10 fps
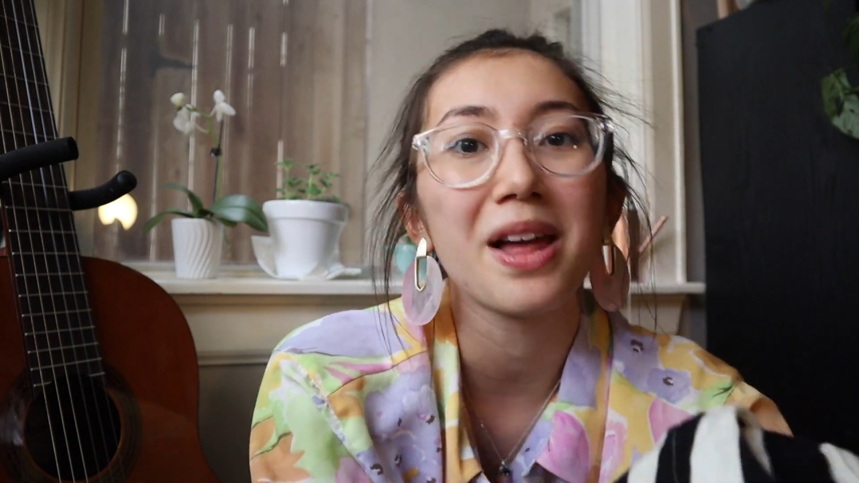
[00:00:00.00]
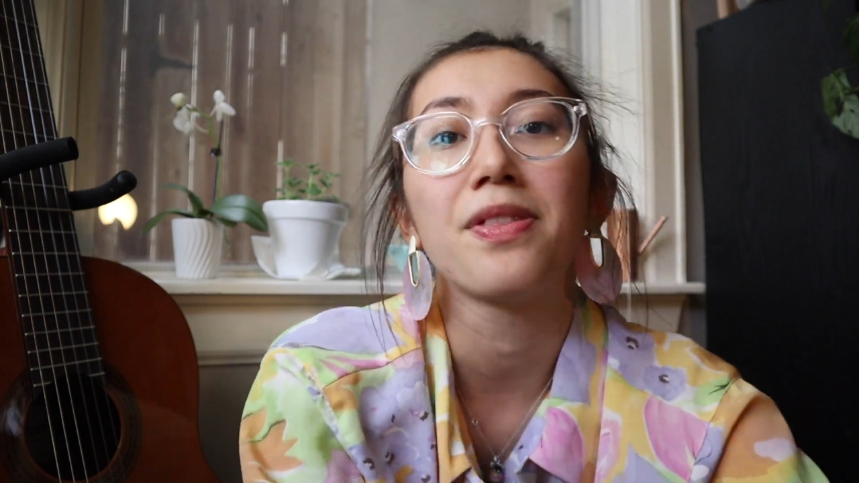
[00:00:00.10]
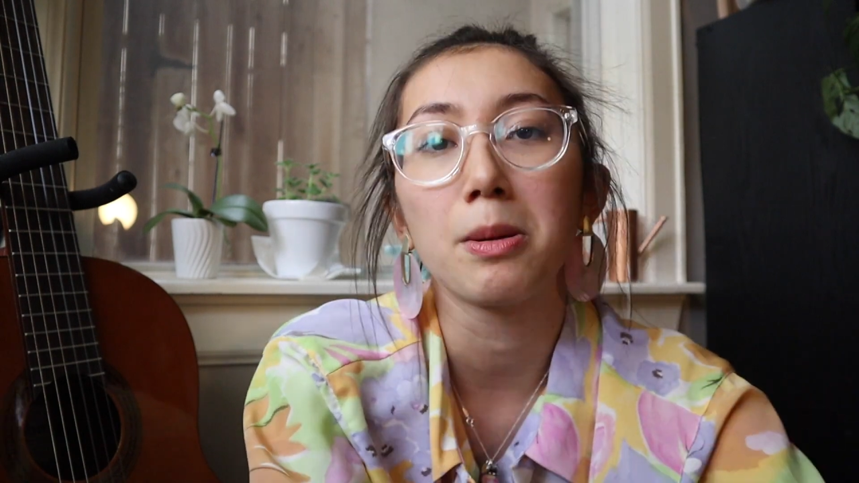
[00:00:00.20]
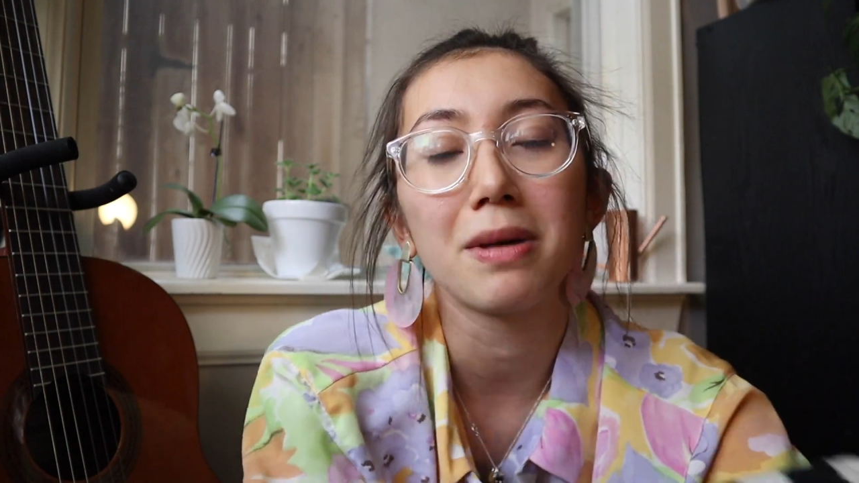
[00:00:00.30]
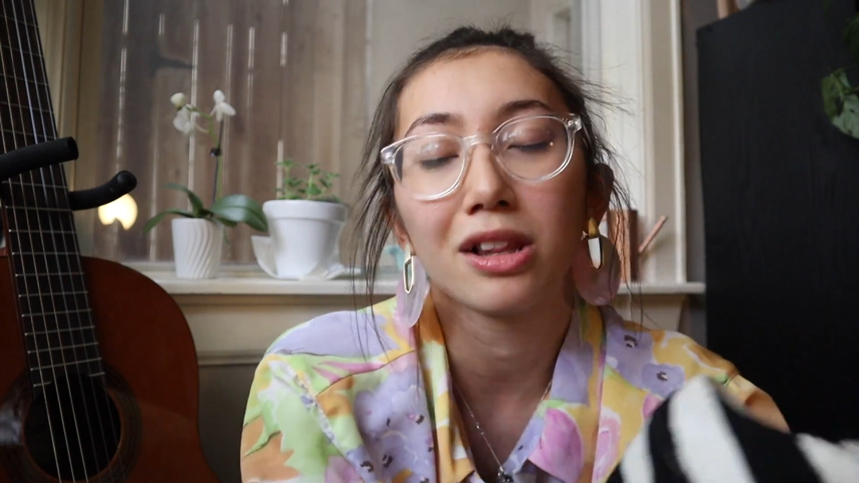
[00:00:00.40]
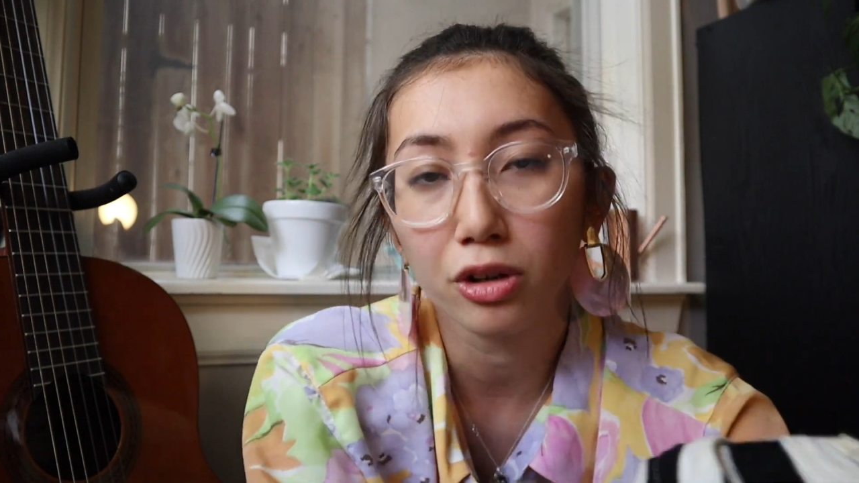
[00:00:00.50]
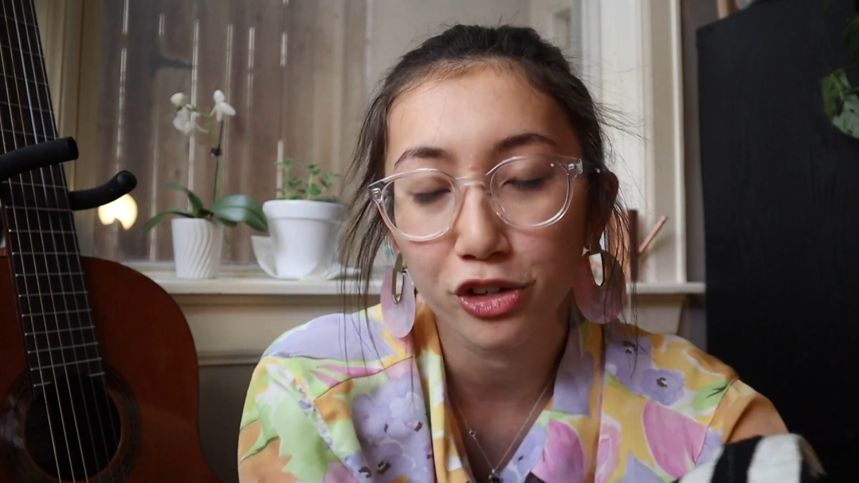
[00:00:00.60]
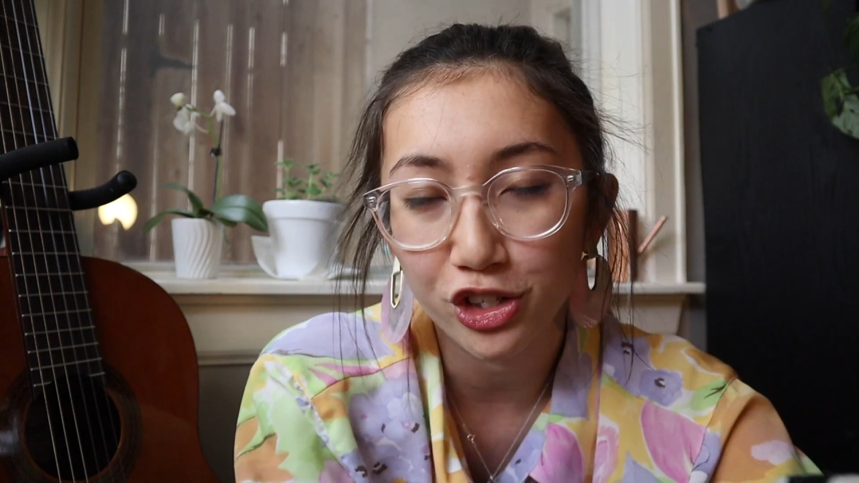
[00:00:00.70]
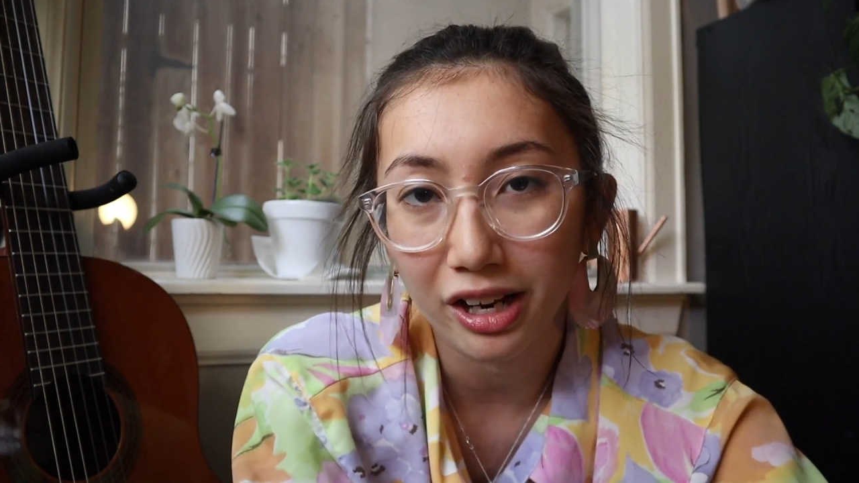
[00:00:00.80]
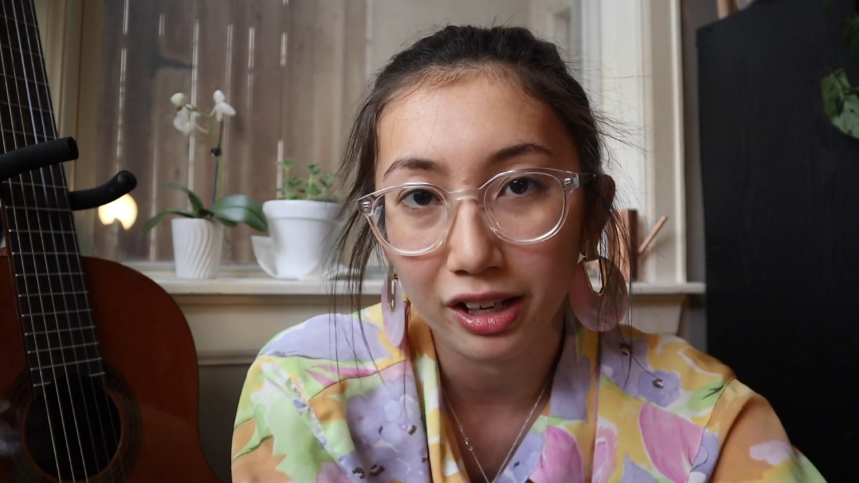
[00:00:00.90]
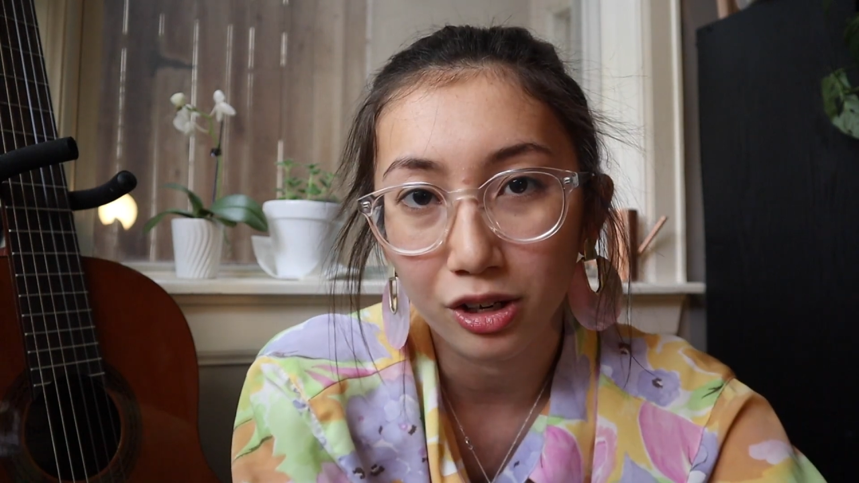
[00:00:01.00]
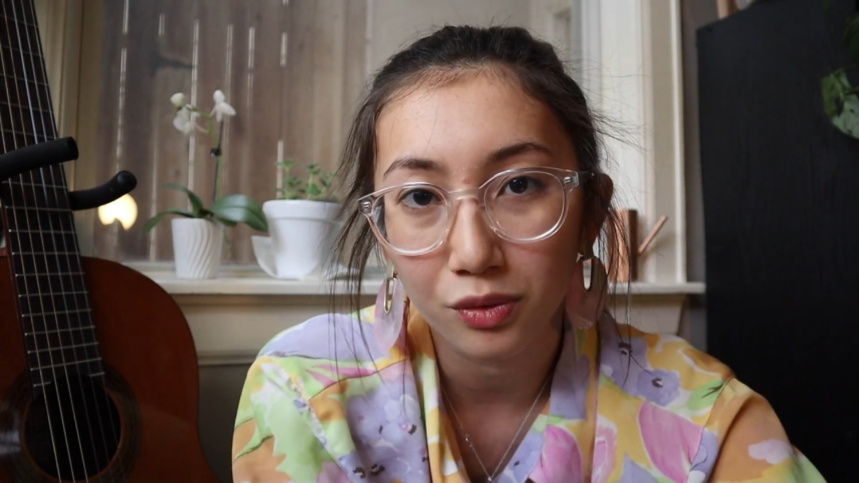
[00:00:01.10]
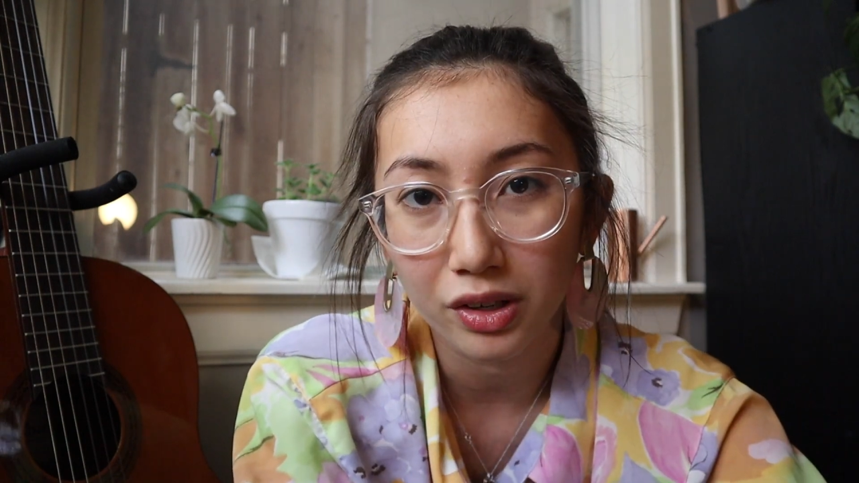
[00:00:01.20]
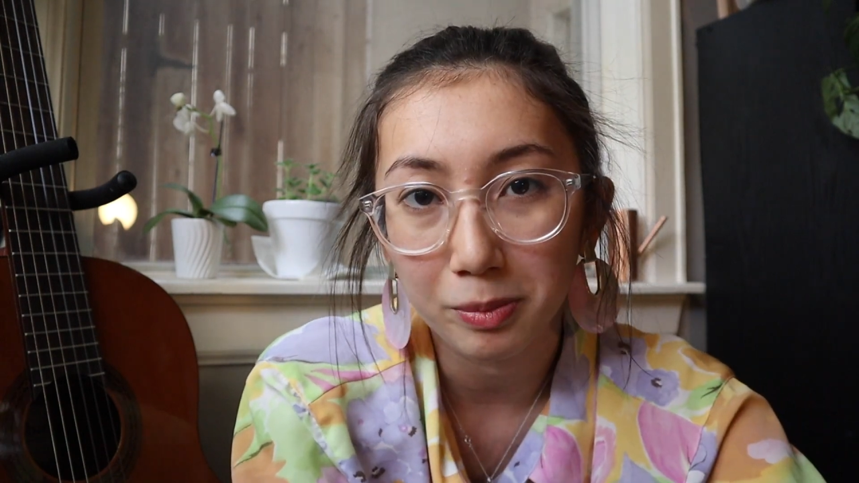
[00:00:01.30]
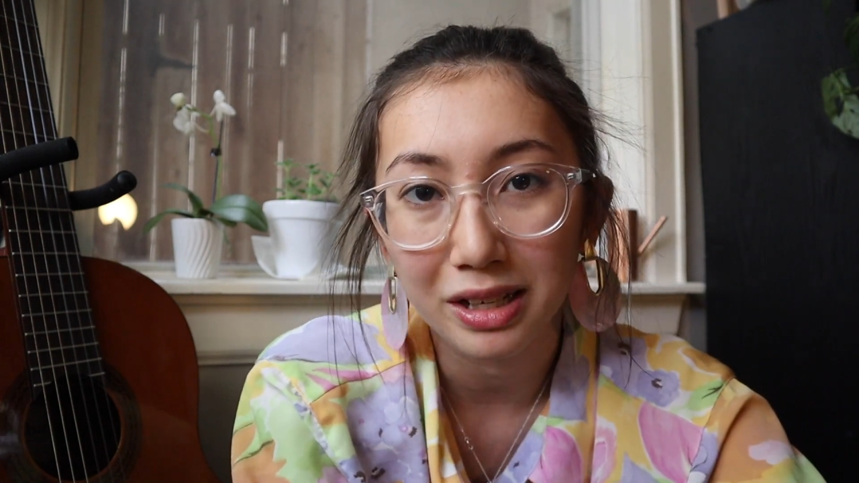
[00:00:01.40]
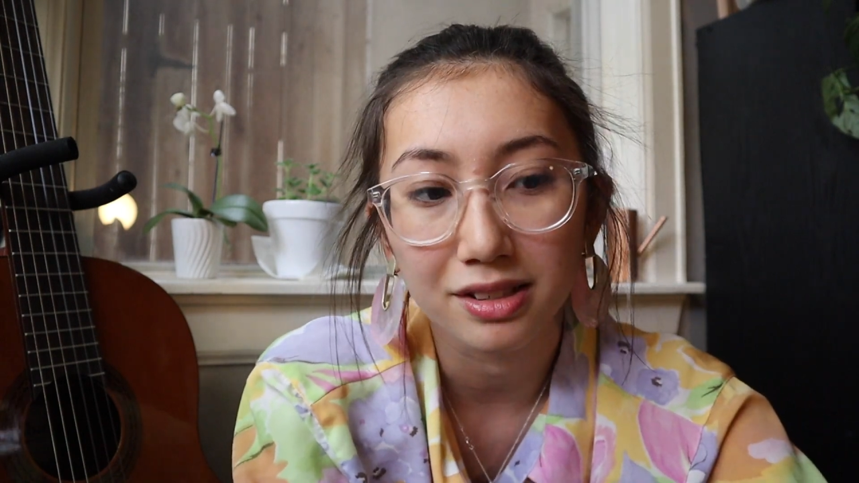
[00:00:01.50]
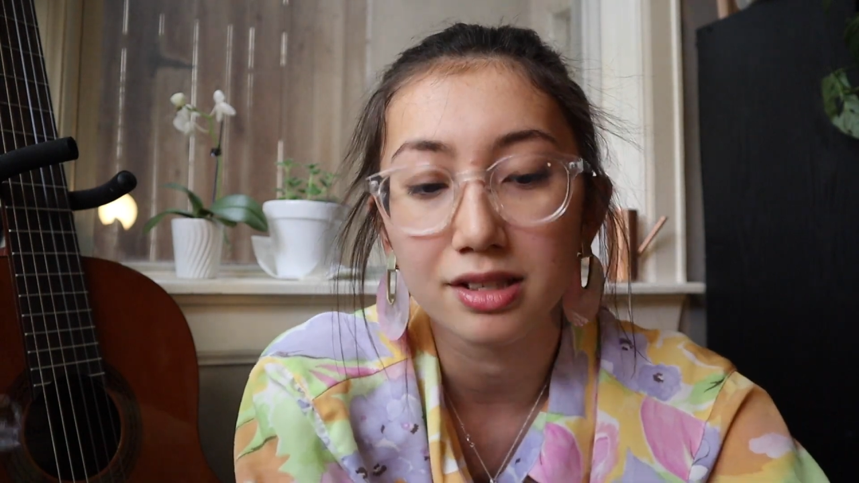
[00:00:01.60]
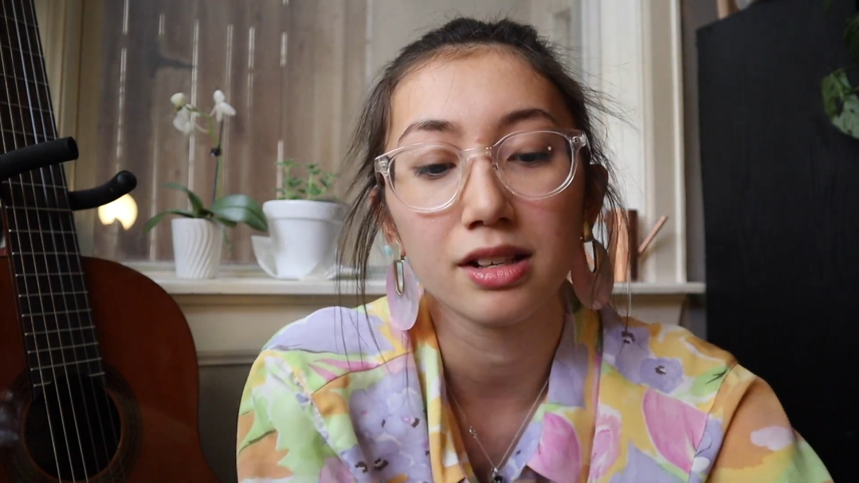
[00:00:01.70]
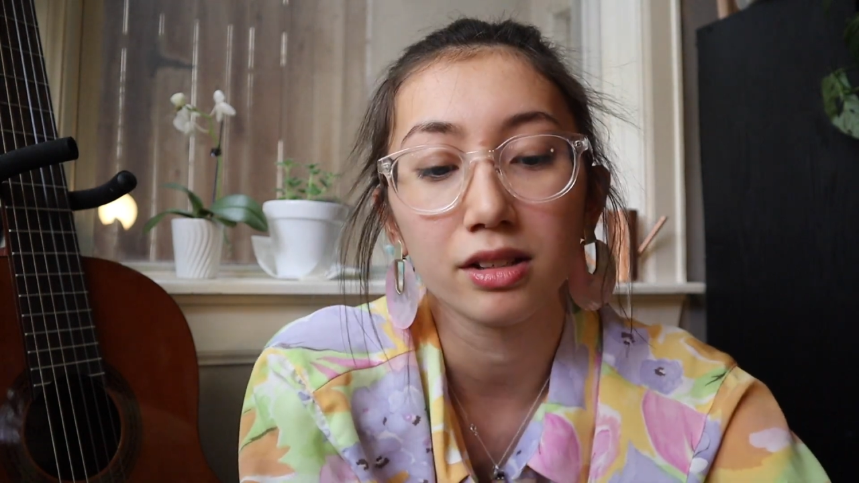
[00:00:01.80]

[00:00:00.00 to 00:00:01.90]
and then my large jacket over because